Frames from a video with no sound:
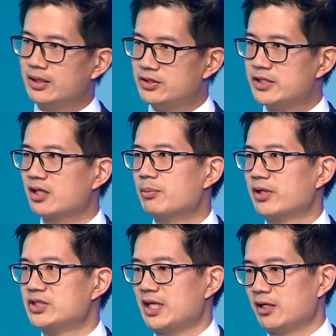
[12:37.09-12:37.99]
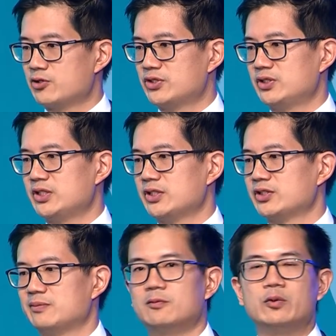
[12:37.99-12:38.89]
decarbonize the electricity
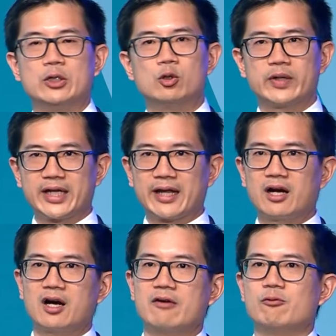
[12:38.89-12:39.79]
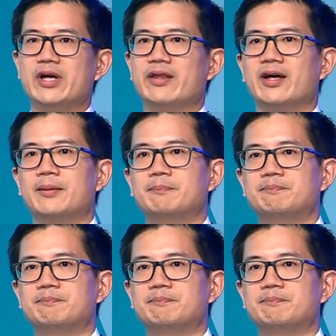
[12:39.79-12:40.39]
system, we already get halfway there.